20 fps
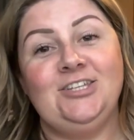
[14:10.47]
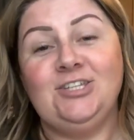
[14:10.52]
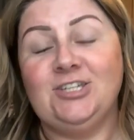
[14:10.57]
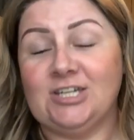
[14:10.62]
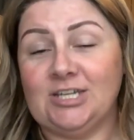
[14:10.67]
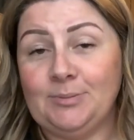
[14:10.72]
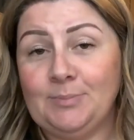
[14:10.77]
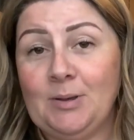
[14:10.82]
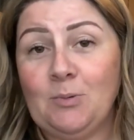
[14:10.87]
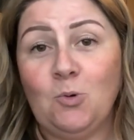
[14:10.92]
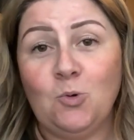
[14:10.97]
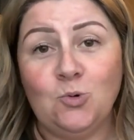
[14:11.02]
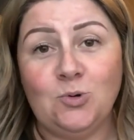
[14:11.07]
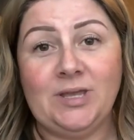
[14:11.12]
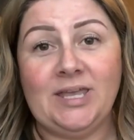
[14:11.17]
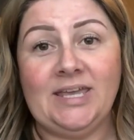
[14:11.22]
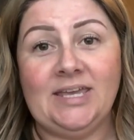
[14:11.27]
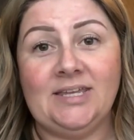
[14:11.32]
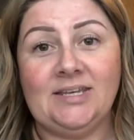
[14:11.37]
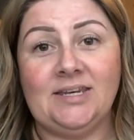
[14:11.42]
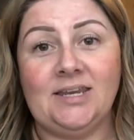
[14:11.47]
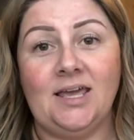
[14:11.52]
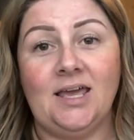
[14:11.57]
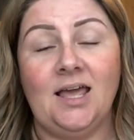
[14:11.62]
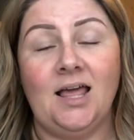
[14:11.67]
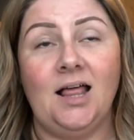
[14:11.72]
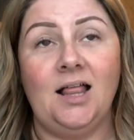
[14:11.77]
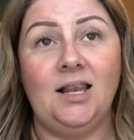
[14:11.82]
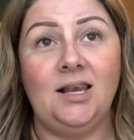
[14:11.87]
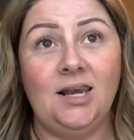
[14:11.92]
you're going to be walking
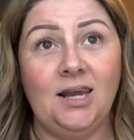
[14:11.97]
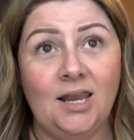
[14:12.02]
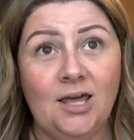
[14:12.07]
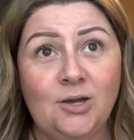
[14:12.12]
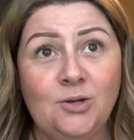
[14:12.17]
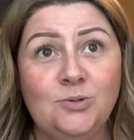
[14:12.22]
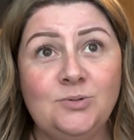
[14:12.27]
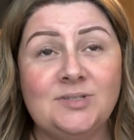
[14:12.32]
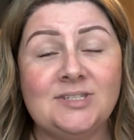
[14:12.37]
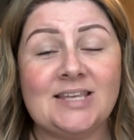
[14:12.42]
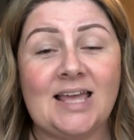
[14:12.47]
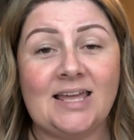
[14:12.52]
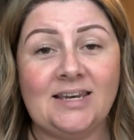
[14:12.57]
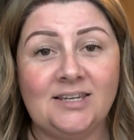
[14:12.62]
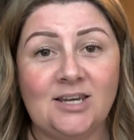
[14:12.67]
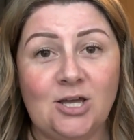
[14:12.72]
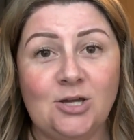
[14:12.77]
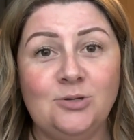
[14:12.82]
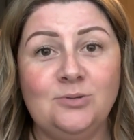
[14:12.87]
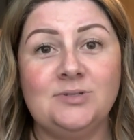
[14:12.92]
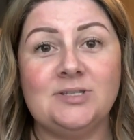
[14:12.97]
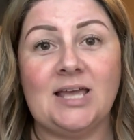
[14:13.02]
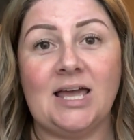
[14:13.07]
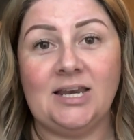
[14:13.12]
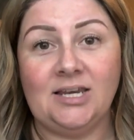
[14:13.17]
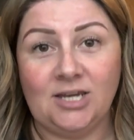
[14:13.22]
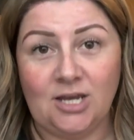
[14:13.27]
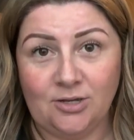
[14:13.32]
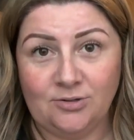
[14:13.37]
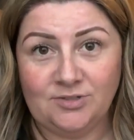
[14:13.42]
loads and
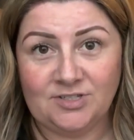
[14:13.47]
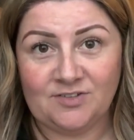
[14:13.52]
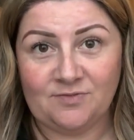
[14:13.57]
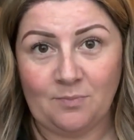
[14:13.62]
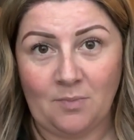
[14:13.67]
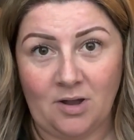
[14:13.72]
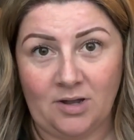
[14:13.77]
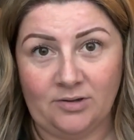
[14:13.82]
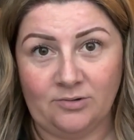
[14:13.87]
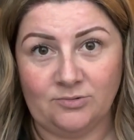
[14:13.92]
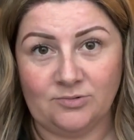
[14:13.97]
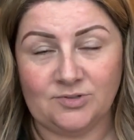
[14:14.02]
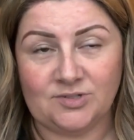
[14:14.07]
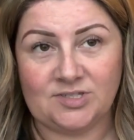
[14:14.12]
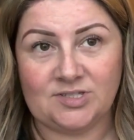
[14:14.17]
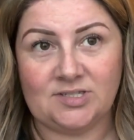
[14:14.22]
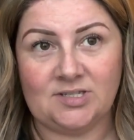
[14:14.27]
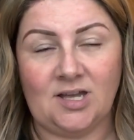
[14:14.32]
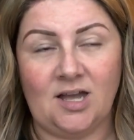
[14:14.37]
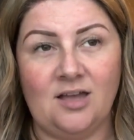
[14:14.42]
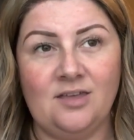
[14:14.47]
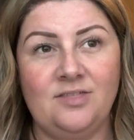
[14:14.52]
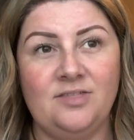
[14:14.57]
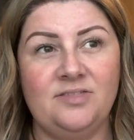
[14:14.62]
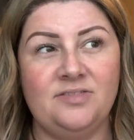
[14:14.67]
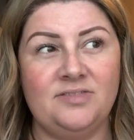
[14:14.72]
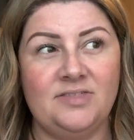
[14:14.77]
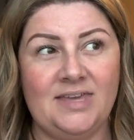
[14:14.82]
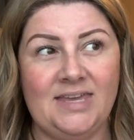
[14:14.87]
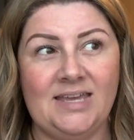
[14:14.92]
loads of miles. I
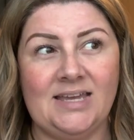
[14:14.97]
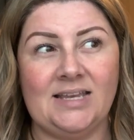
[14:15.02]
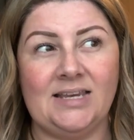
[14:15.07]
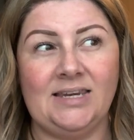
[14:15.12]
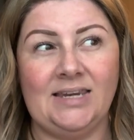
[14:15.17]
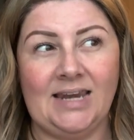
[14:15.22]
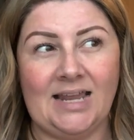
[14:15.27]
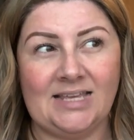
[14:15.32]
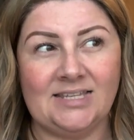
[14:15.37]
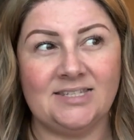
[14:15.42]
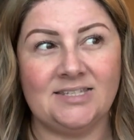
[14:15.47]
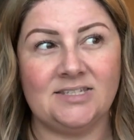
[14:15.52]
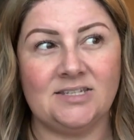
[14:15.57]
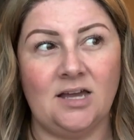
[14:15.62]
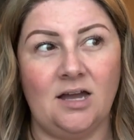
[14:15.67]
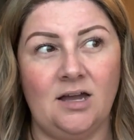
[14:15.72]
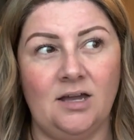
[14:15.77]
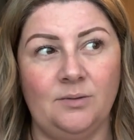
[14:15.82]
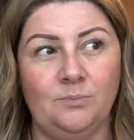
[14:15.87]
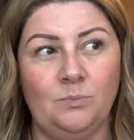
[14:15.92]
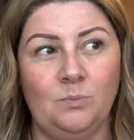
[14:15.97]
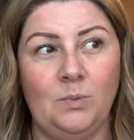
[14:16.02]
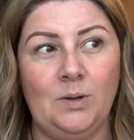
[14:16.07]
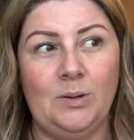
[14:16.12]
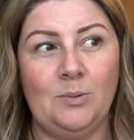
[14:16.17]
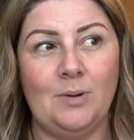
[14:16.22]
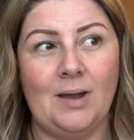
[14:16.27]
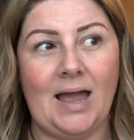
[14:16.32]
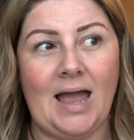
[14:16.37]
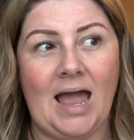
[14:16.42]
think last time
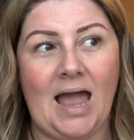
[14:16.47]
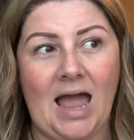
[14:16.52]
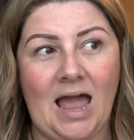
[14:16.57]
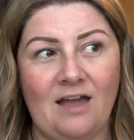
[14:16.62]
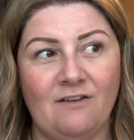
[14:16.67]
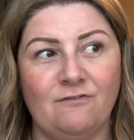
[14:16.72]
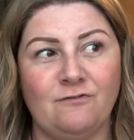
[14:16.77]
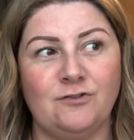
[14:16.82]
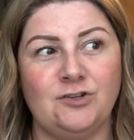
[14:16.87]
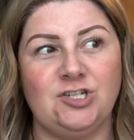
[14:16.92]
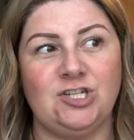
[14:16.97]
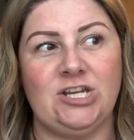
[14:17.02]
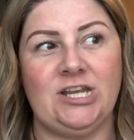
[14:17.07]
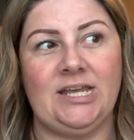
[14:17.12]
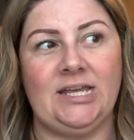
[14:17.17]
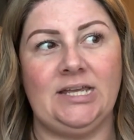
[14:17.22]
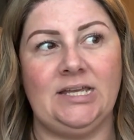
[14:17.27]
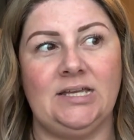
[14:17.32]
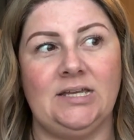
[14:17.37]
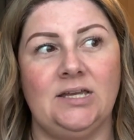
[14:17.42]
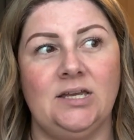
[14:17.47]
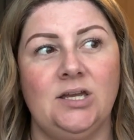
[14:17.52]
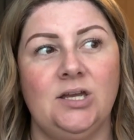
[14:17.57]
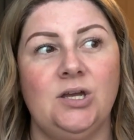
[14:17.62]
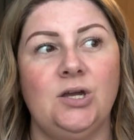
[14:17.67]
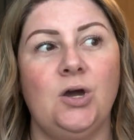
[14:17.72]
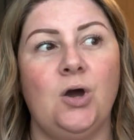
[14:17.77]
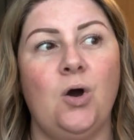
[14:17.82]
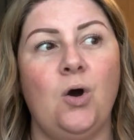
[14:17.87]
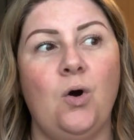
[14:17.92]
we were averaging
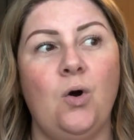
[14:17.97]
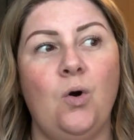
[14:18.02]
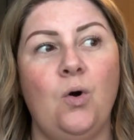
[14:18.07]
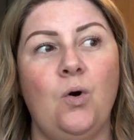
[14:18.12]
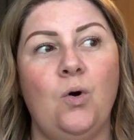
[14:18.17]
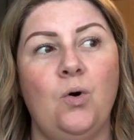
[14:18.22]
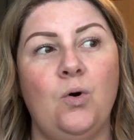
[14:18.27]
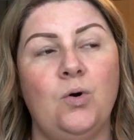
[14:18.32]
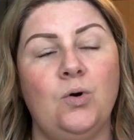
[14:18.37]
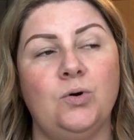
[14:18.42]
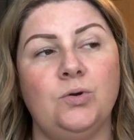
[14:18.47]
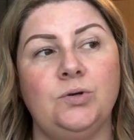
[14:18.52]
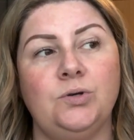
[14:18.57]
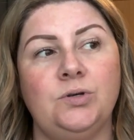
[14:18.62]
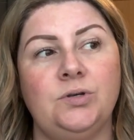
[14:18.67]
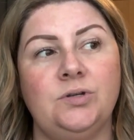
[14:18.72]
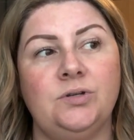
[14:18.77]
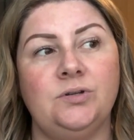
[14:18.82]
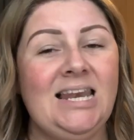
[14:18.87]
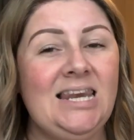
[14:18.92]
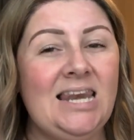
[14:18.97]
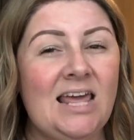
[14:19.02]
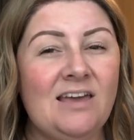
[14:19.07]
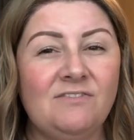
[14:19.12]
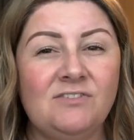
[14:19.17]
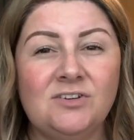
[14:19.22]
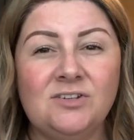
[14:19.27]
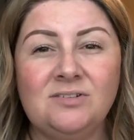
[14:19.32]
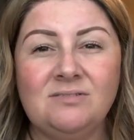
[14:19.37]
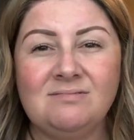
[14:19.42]
on
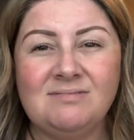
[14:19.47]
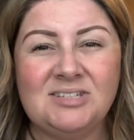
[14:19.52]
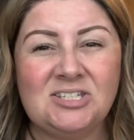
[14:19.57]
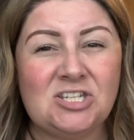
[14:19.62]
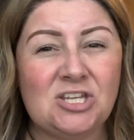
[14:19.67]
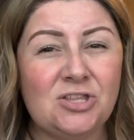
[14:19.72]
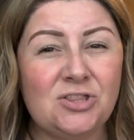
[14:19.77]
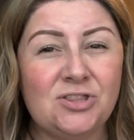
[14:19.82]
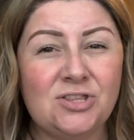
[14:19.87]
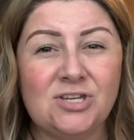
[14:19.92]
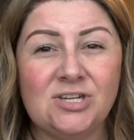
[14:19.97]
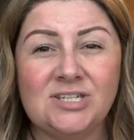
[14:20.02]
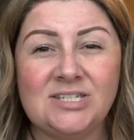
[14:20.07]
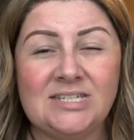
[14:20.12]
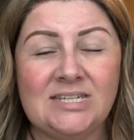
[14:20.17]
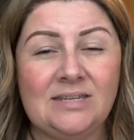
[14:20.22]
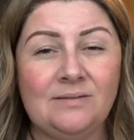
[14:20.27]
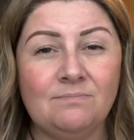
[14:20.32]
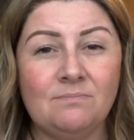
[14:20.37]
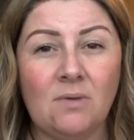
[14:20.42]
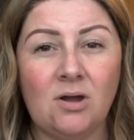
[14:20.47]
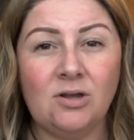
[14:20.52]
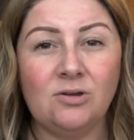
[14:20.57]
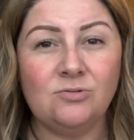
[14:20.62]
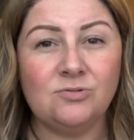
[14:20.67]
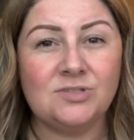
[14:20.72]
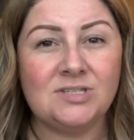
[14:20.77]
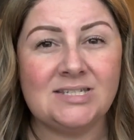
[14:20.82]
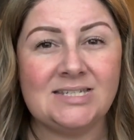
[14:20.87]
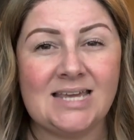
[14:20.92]
11 to 13
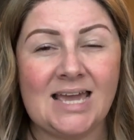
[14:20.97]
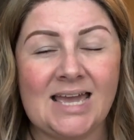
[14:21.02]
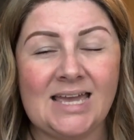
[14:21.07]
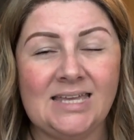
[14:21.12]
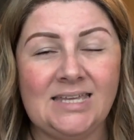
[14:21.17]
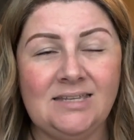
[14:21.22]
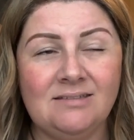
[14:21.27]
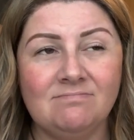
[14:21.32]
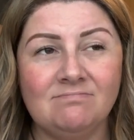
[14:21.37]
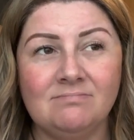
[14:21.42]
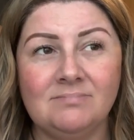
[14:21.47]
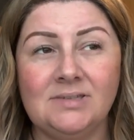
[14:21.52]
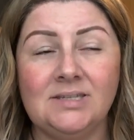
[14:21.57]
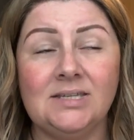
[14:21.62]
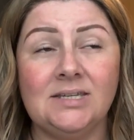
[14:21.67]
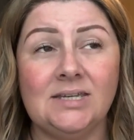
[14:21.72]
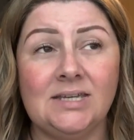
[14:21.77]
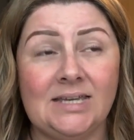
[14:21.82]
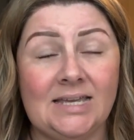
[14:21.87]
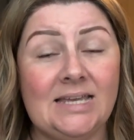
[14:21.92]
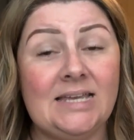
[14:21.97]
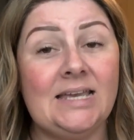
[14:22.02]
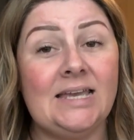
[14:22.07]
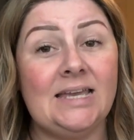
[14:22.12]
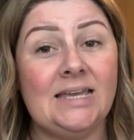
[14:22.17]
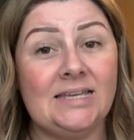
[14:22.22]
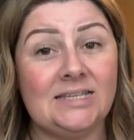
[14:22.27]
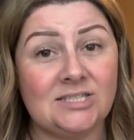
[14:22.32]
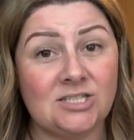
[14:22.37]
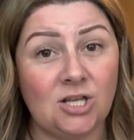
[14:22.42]
miles a day.
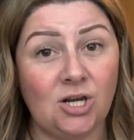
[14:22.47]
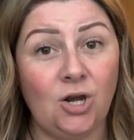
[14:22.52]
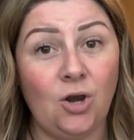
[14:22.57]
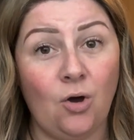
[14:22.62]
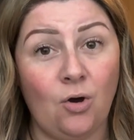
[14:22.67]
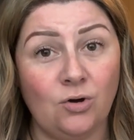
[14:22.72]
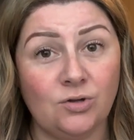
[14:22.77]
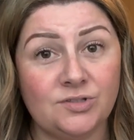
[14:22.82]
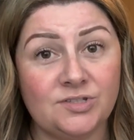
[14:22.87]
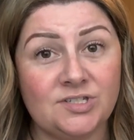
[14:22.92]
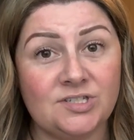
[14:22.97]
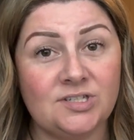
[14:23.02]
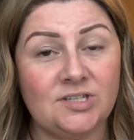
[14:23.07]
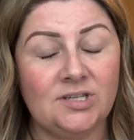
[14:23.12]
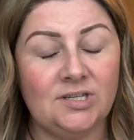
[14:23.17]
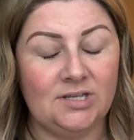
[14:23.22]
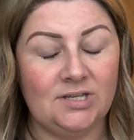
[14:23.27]
It's a lot.